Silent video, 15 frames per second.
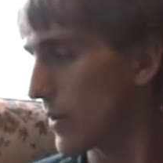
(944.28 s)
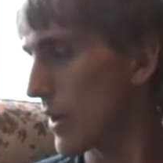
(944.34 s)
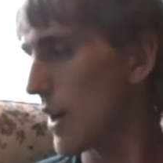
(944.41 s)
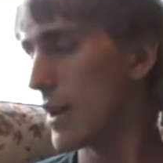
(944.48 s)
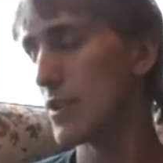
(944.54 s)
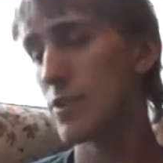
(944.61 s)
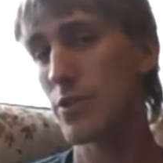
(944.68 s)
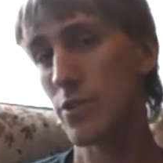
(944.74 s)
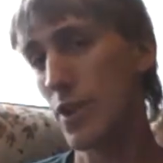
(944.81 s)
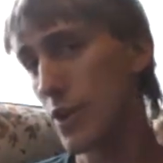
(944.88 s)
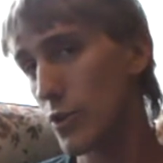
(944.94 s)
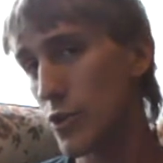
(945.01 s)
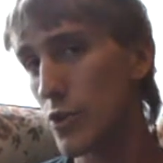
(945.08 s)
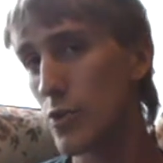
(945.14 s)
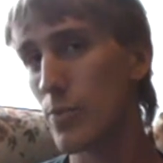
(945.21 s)
guys. There's
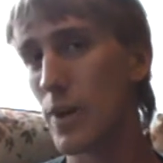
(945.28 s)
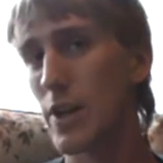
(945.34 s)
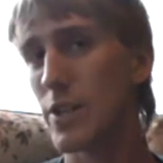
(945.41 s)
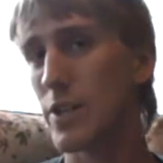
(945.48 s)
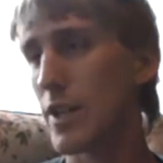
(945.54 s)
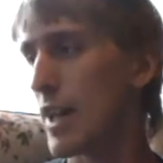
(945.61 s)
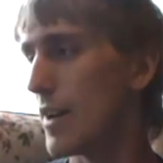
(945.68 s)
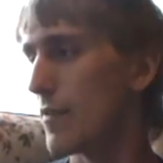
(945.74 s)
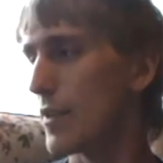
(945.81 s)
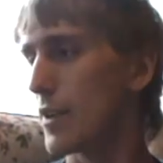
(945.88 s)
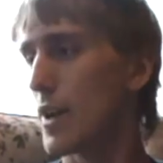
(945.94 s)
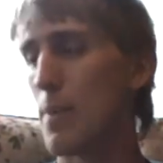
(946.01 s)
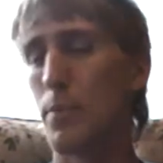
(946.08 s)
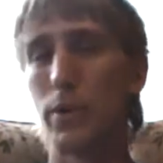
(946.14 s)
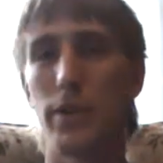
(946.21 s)
not too much left, a
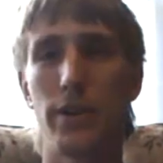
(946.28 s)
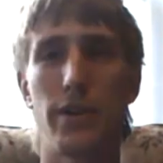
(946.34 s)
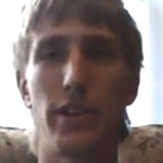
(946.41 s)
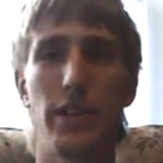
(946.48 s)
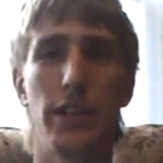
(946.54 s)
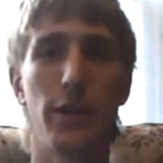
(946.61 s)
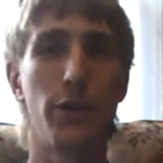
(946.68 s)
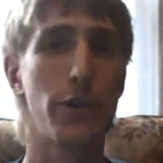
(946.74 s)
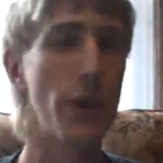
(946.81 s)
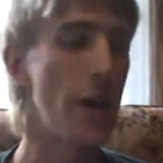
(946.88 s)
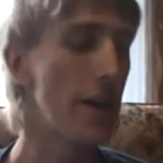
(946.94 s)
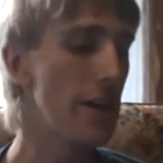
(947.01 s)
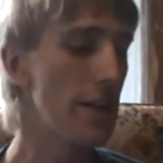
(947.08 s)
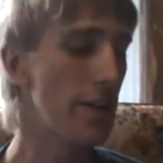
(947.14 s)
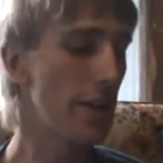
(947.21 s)
couple of little
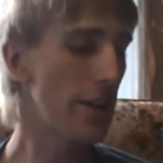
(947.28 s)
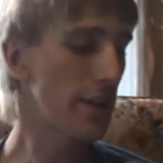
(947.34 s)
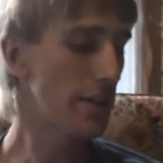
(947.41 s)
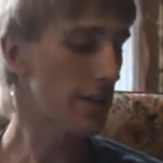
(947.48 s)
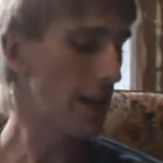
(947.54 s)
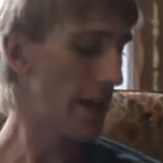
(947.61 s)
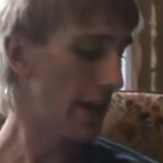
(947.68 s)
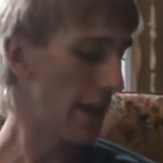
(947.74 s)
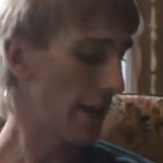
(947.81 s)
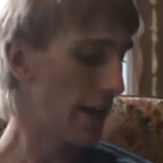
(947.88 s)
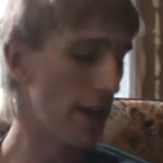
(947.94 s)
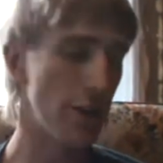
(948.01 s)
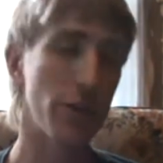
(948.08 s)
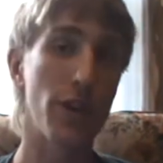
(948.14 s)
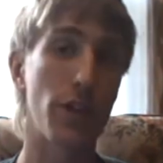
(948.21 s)
tiny things, and
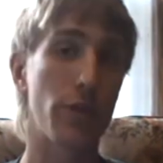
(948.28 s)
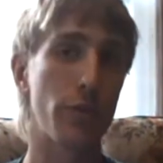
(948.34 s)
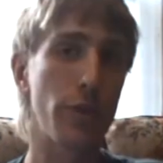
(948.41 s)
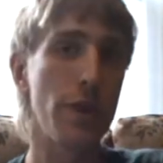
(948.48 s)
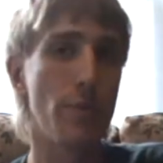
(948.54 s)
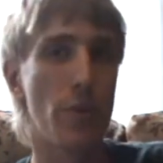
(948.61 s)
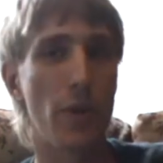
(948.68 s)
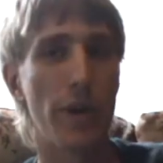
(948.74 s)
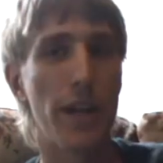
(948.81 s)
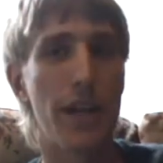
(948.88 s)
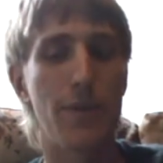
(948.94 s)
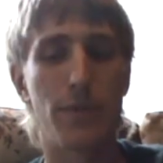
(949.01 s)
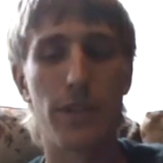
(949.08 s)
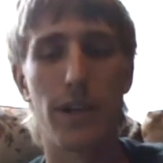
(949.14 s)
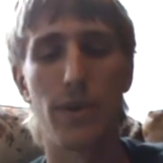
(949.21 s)
I just got 3 more
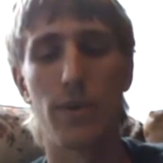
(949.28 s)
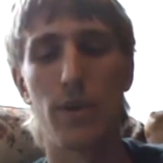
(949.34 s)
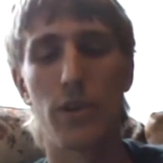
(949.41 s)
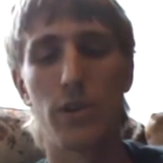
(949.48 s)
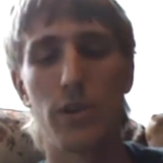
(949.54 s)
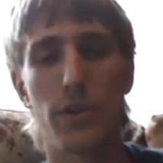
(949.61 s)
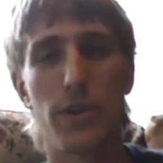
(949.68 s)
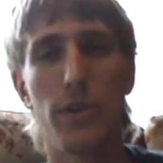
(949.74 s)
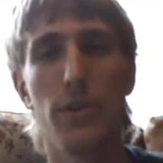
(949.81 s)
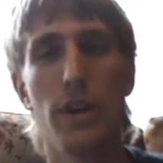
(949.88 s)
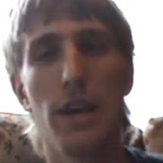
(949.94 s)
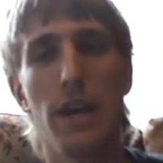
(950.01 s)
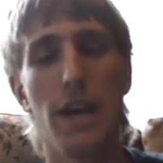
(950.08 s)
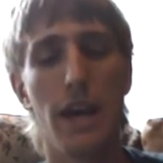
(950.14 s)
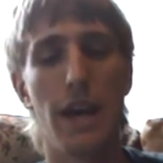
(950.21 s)
games that I want to show you.
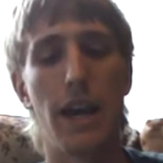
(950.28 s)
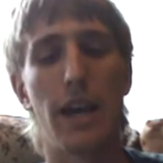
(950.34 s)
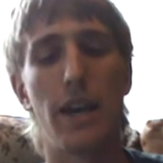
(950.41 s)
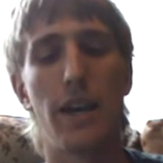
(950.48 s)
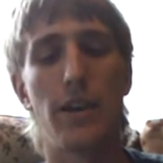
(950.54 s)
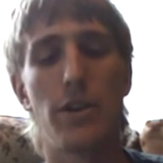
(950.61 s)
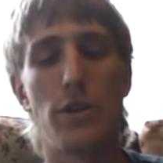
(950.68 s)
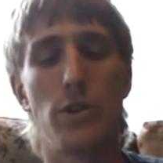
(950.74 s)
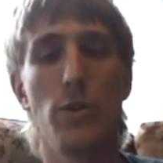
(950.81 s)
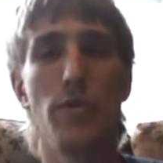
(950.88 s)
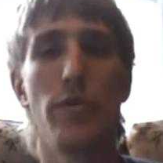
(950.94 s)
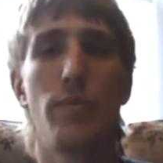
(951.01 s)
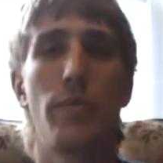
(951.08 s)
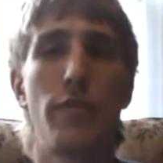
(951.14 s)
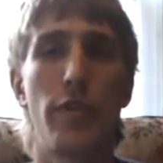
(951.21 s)
And 2
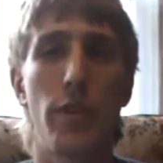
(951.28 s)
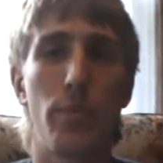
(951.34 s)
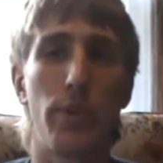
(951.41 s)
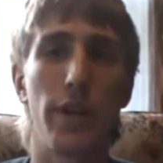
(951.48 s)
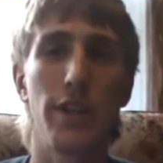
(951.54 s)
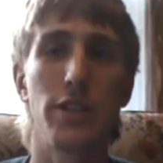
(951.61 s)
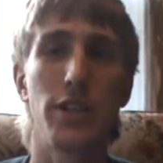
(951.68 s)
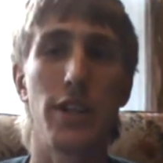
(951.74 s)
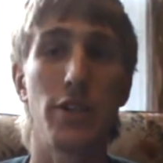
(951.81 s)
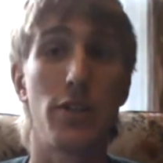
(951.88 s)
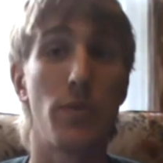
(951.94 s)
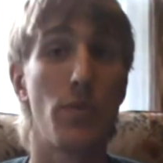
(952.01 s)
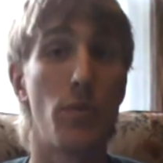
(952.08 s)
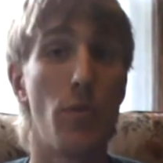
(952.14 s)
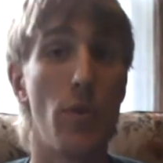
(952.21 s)
of them are for the
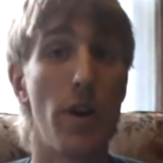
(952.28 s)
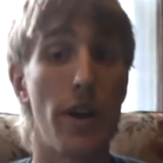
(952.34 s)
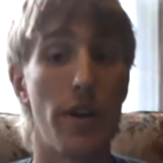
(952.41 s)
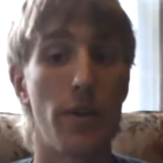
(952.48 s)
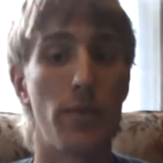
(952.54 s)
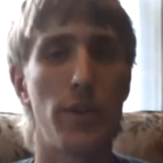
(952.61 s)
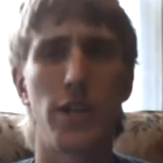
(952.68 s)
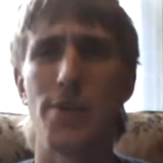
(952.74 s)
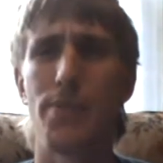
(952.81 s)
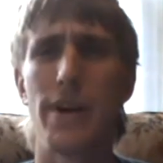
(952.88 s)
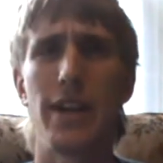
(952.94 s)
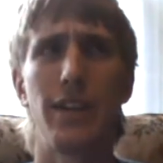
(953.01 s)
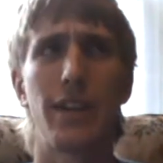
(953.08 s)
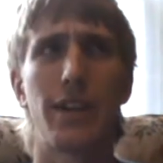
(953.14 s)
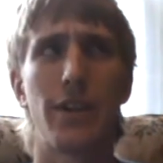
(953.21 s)
PlayStation 1, which I
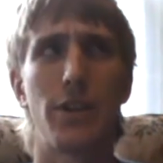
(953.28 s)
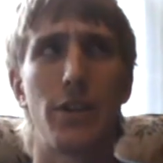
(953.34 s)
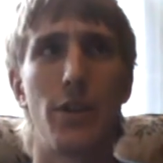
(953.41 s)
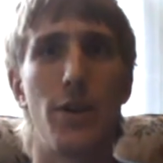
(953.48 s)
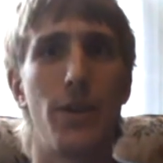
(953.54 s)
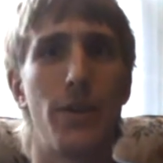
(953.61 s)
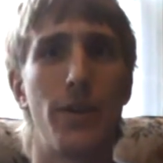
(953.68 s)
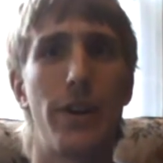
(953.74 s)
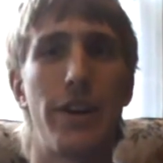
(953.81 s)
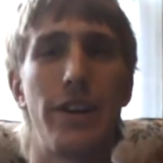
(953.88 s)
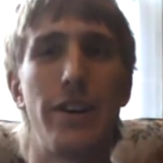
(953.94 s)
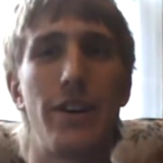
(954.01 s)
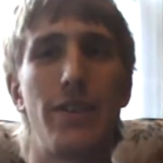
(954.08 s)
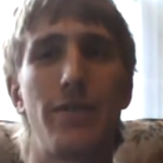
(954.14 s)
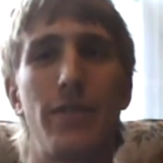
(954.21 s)
paid like
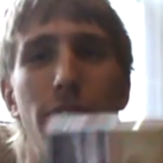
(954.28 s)
$1.99 for